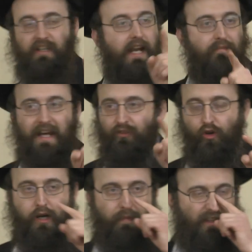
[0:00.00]
Again, I'm not
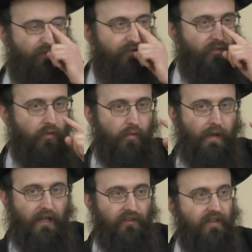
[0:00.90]
talking about
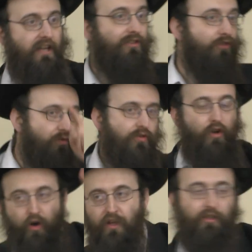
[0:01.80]
that you know that